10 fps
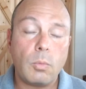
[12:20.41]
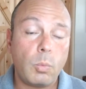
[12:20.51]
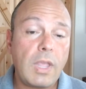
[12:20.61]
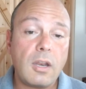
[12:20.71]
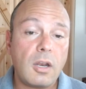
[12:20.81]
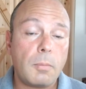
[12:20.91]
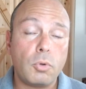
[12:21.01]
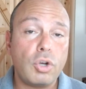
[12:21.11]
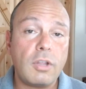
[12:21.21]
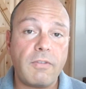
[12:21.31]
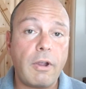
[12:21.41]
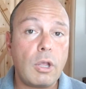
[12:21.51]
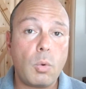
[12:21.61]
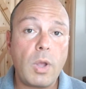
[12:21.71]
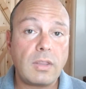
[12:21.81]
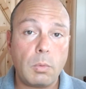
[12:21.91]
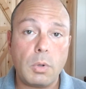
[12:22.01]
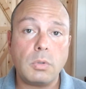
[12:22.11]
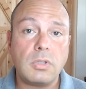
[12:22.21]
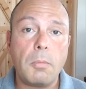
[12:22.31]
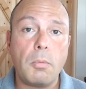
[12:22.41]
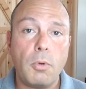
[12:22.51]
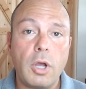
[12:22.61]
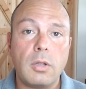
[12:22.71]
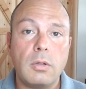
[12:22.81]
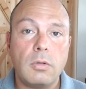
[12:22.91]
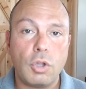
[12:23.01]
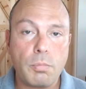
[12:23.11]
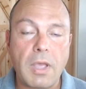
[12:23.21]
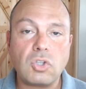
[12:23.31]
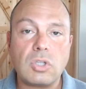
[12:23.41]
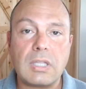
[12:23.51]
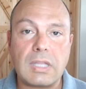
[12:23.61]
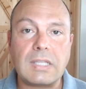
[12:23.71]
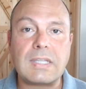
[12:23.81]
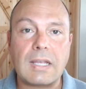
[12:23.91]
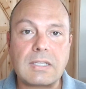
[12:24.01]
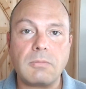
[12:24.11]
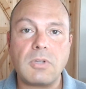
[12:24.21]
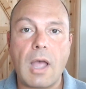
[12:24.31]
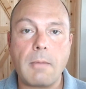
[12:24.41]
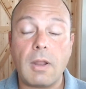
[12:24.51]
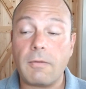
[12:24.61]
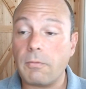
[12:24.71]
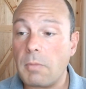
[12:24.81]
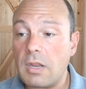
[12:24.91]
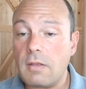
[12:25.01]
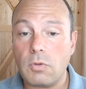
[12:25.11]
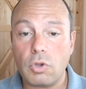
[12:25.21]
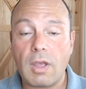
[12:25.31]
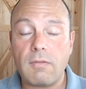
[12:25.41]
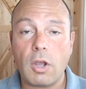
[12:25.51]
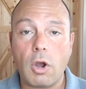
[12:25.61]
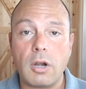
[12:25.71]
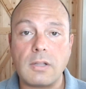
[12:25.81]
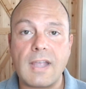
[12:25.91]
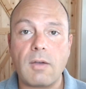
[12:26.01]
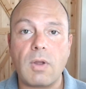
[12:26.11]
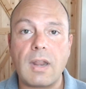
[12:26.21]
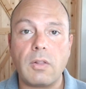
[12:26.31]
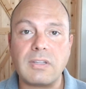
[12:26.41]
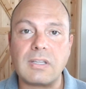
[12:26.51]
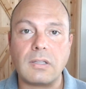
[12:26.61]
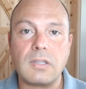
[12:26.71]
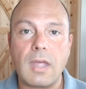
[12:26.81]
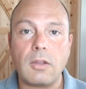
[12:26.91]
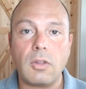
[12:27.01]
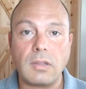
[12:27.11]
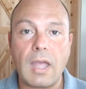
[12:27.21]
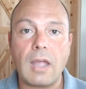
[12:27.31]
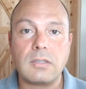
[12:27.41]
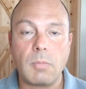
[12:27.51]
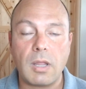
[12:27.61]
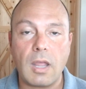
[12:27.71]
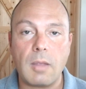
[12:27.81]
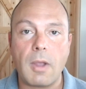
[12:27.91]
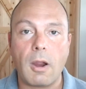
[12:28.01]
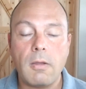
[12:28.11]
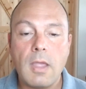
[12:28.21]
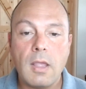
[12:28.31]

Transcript: We ended up learning very quick that we would double book new patients at the exact same time. Now, for many of you, you're having a heart attack right now listening to that. You're like, that's my nightmare.